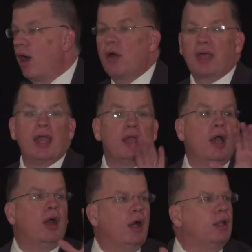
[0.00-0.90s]
Okay,
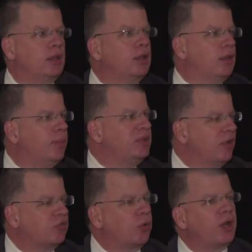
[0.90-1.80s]
let me
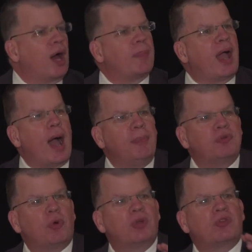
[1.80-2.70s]
tell a story on Oppie. Oppie
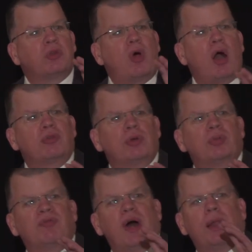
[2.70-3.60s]
Jordan is a longtime
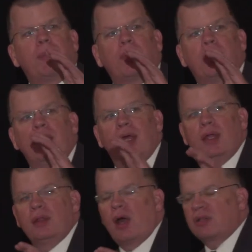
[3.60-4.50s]
developer in